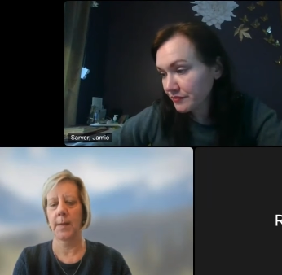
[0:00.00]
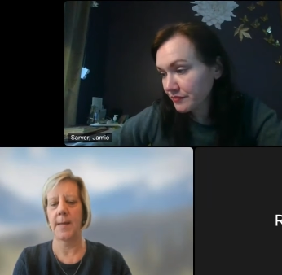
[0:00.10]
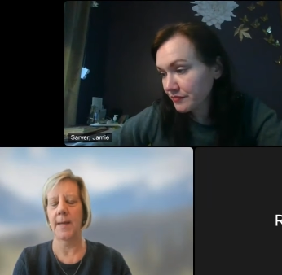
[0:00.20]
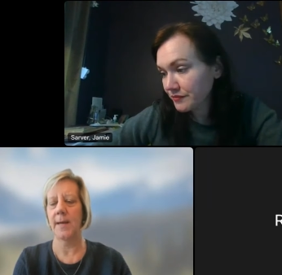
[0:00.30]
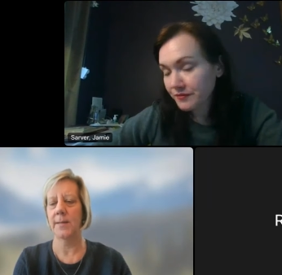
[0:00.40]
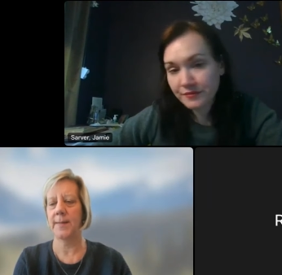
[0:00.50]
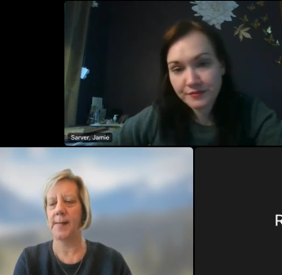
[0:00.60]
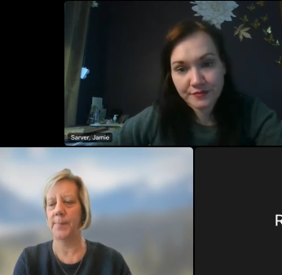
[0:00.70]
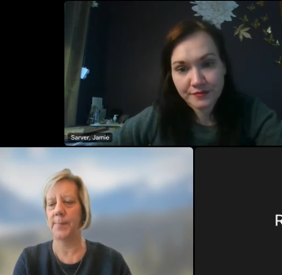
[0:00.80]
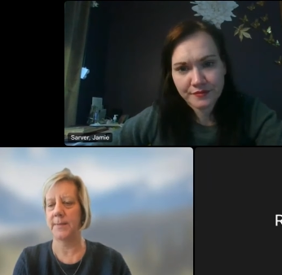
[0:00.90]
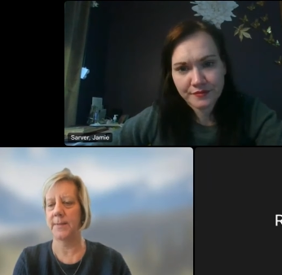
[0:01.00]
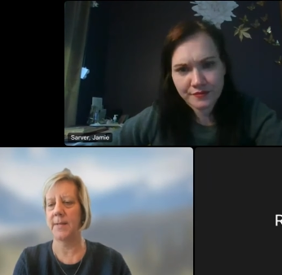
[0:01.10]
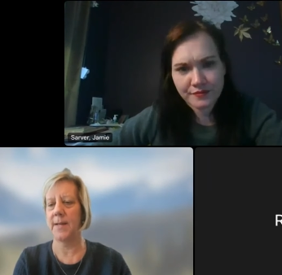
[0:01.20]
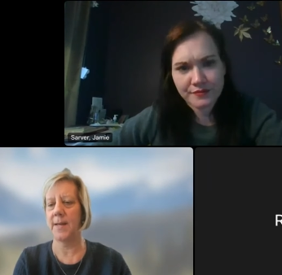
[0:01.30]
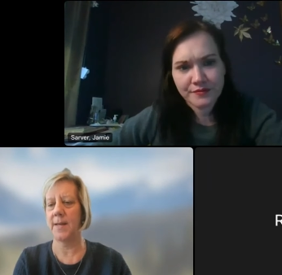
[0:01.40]
Speaker 1: Yeah, I'll type his
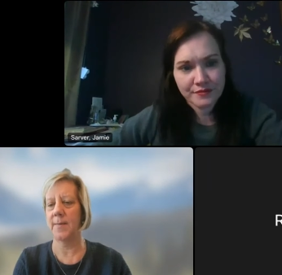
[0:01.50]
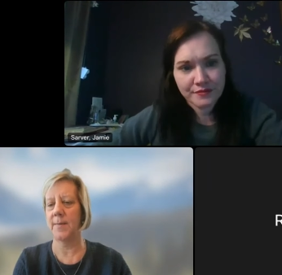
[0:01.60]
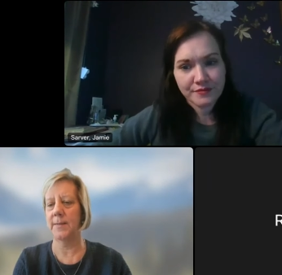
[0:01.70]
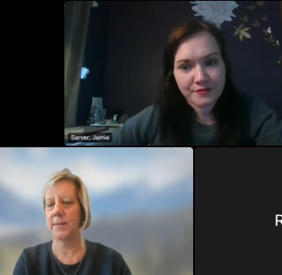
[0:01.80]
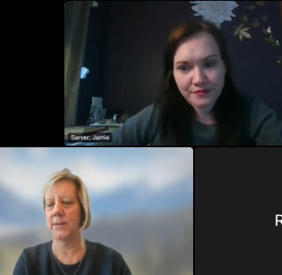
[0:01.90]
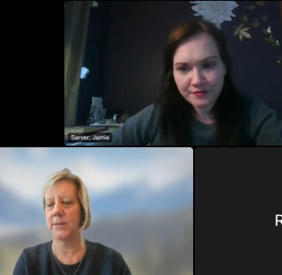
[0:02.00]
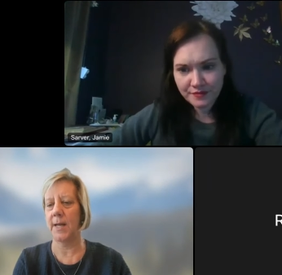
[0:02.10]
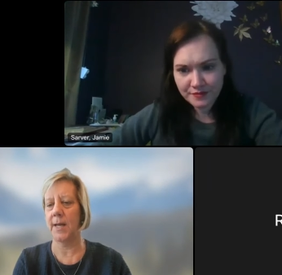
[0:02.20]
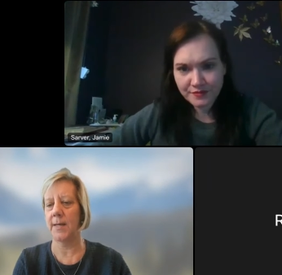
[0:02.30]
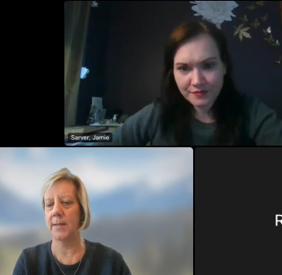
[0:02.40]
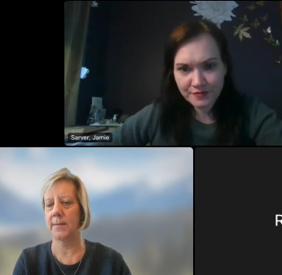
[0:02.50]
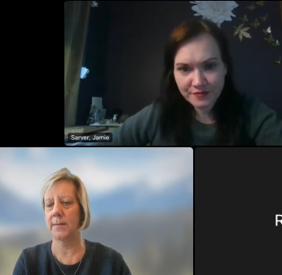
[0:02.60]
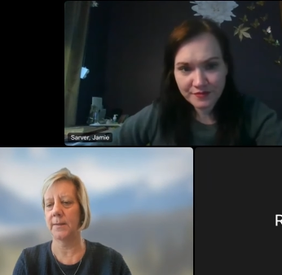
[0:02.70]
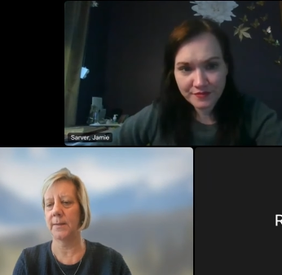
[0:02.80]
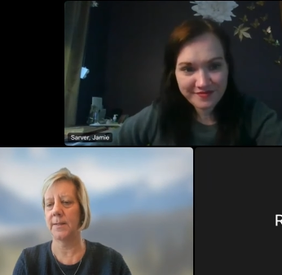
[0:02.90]
name in the chat.
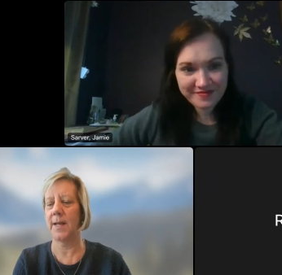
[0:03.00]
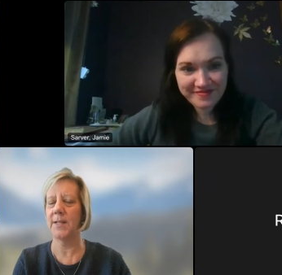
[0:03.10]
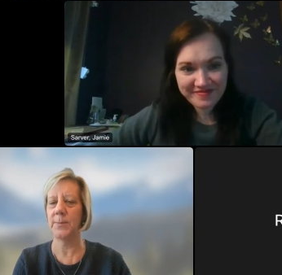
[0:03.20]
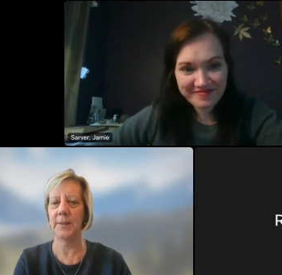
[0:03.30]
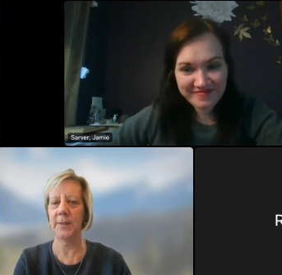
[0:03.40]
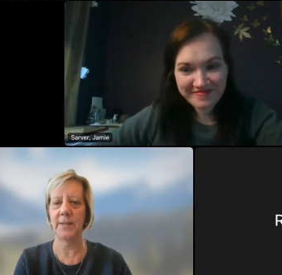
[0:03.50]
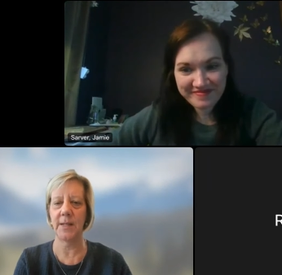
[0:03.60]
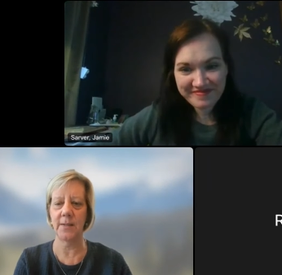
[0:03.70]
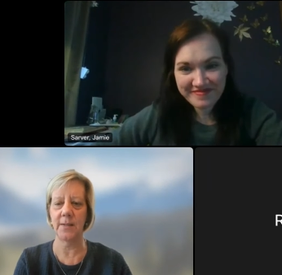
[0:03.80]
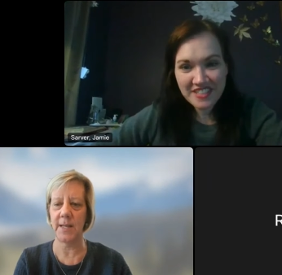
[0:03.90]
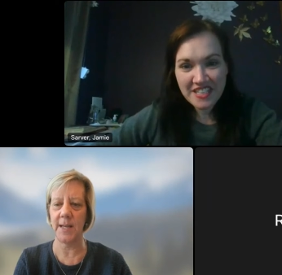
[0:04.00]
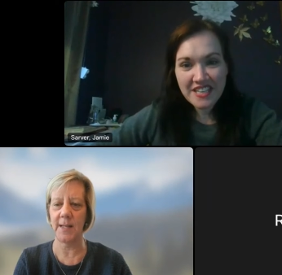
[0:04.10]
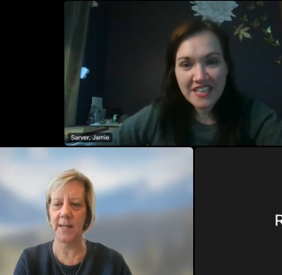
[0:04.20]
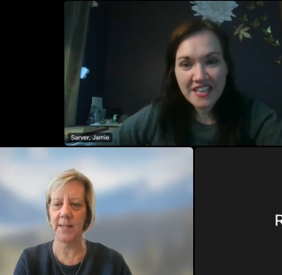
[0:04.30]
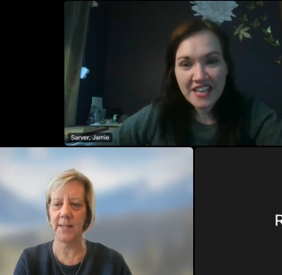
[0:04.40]
How do you spell Linares?
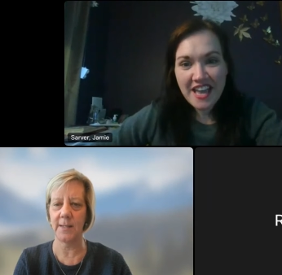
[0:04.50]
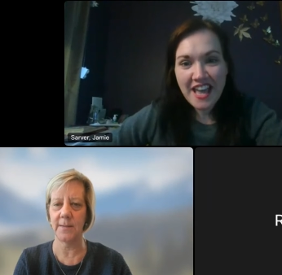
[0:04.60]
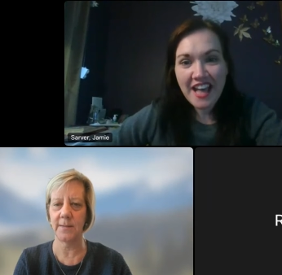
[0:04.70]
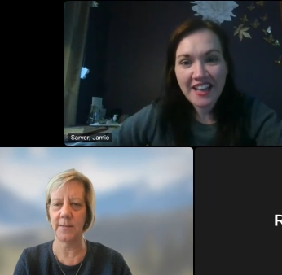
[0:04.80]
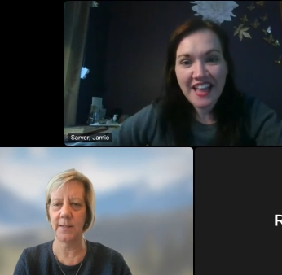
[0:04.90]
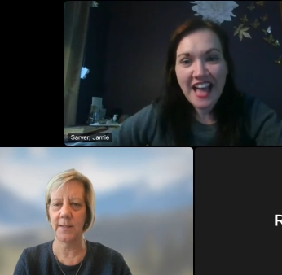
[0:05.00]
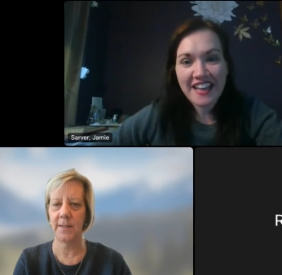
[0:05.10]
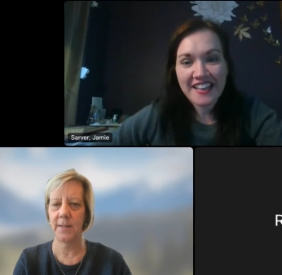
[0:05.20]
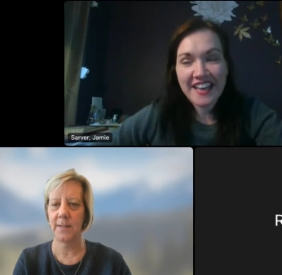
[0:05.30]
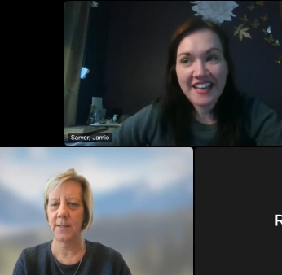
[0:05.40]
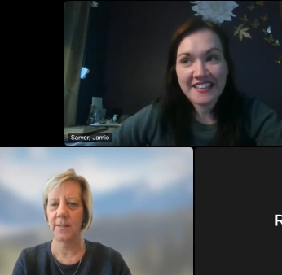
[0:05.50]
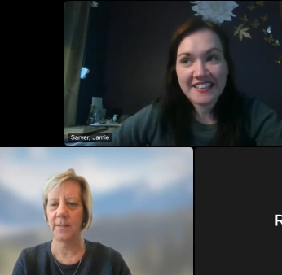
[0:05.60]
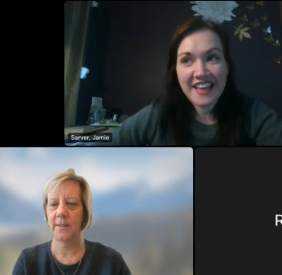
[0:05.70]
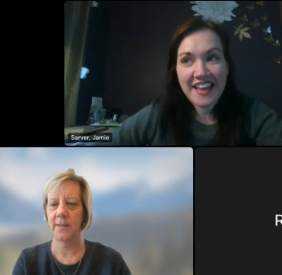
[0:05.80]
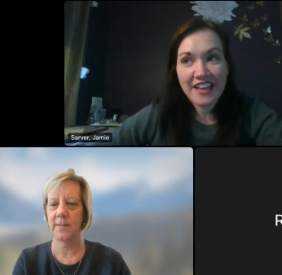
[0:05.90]

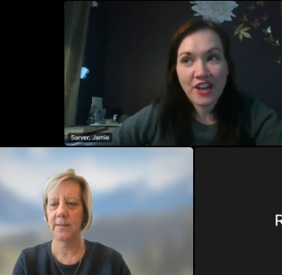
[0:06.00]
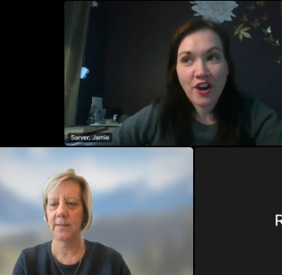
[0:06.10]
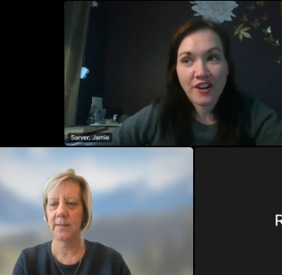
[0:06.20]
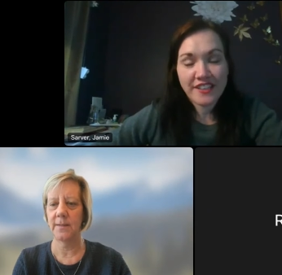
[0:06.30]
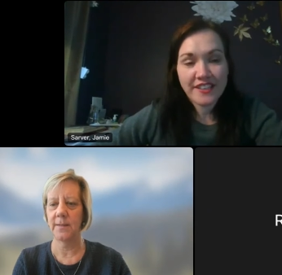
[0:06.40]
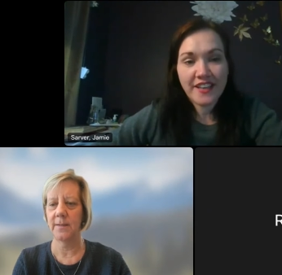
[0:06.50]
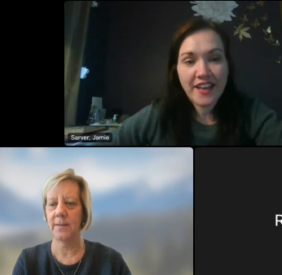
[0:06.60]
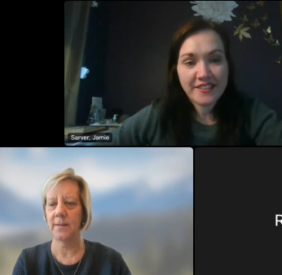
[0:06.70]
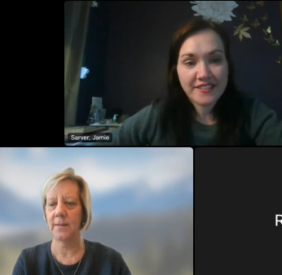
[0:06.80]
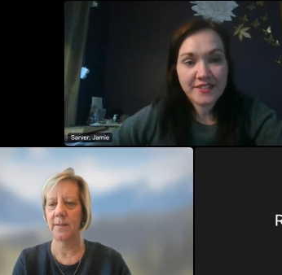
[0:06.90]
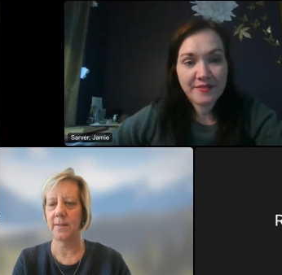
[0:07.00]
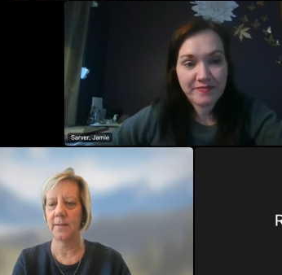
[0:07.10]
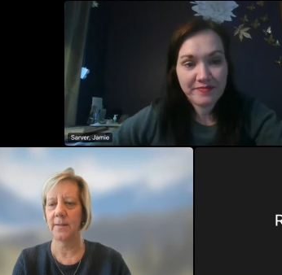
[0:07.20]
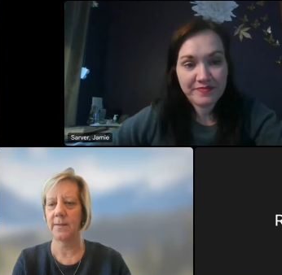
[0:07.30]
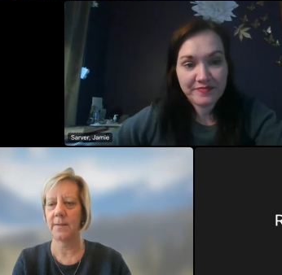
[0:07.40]
Speaker 2: L-I-N-A-R-E-S.
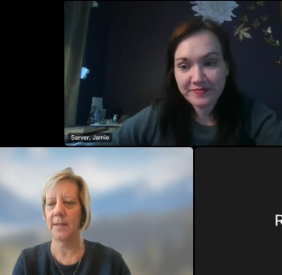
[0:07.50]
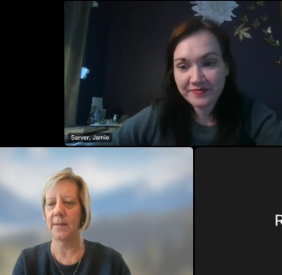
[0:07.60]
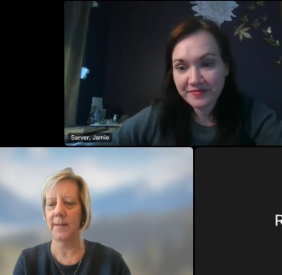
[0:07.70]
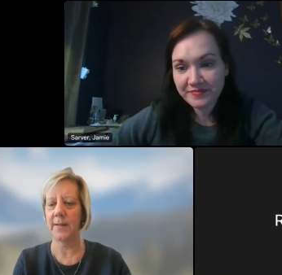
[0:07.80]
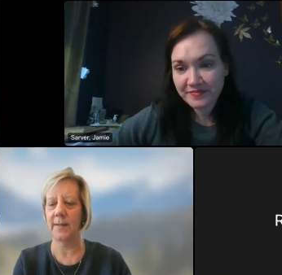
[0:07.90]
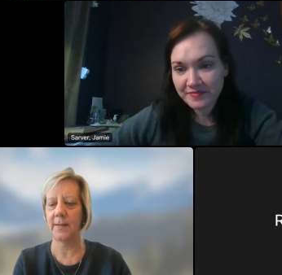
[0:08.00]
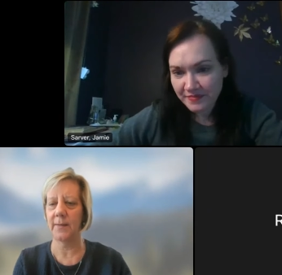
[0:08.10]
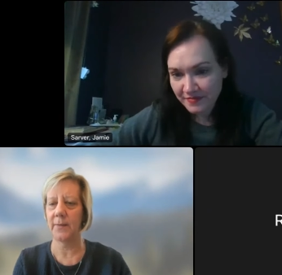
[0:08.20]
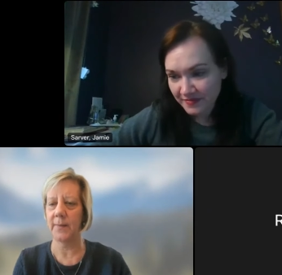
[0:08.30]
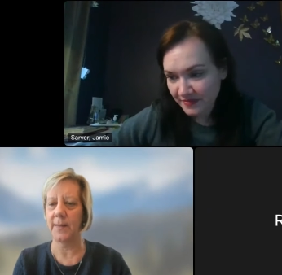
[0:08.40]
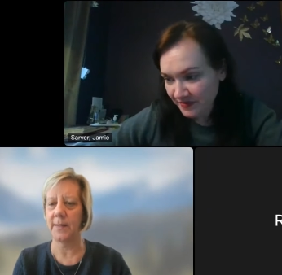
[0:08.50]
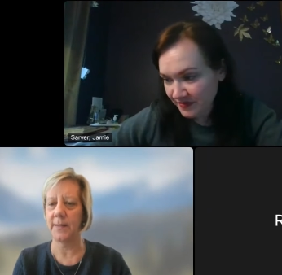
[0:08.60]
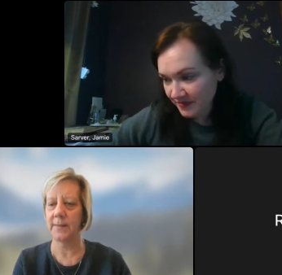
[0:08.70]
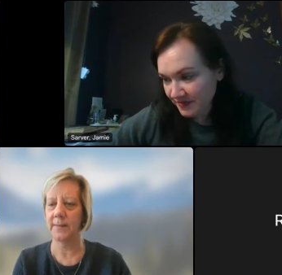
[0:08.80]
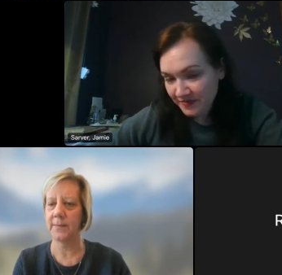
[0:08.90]
Speaker 1: Yeah, okay,
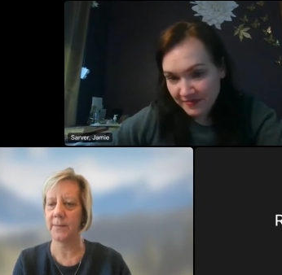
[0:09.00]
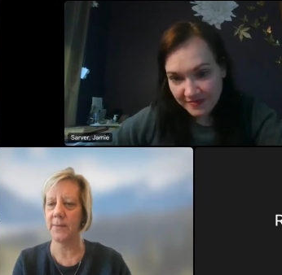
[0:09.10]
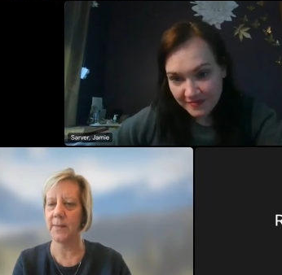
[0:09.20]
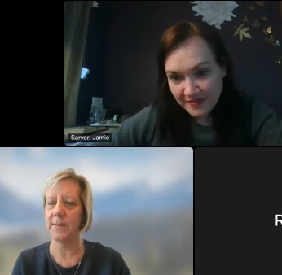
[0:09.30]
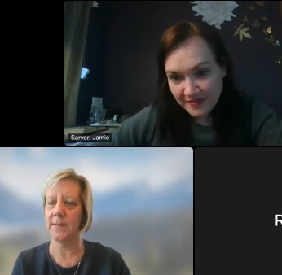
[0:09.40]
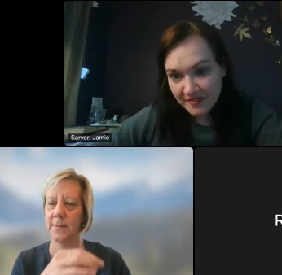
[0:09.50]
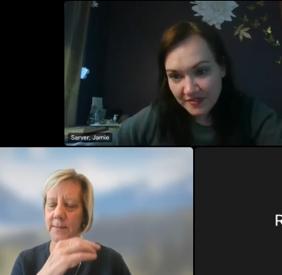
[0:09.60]
okay. So you guys can